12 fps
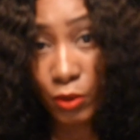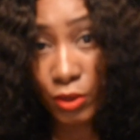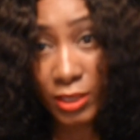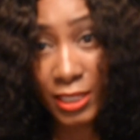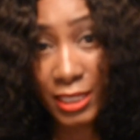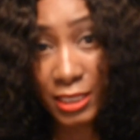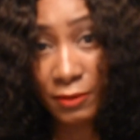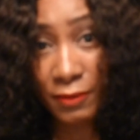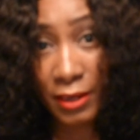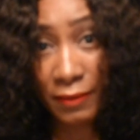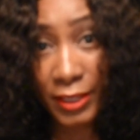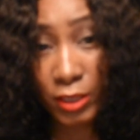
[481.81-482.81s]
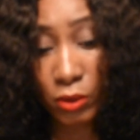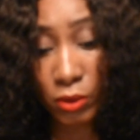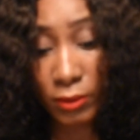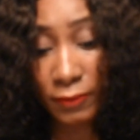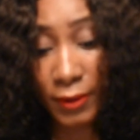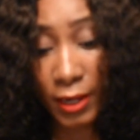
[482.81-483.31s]
Autosat is very
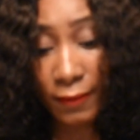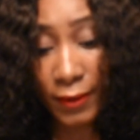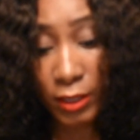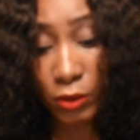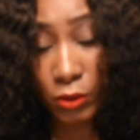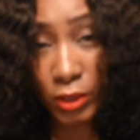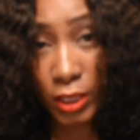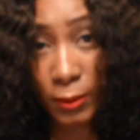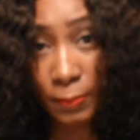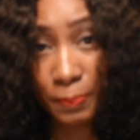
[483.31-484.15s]
good, very good.